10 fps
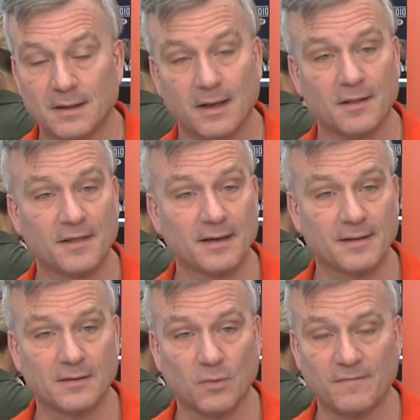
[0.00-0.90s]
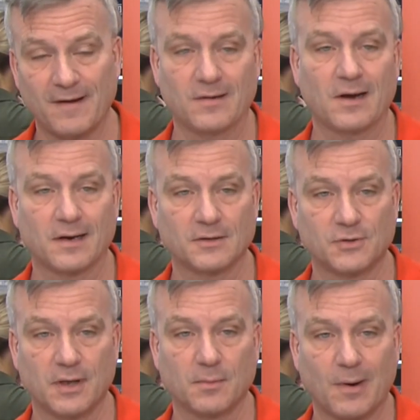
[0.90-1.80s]
The other thing that we found out
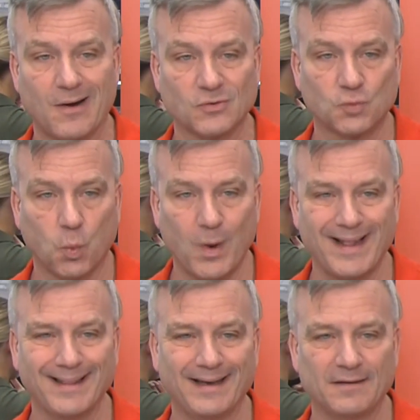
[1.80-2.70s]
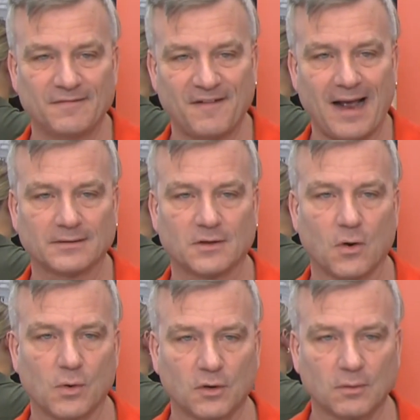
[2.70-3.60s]
yesterday, the Browns will in fact go to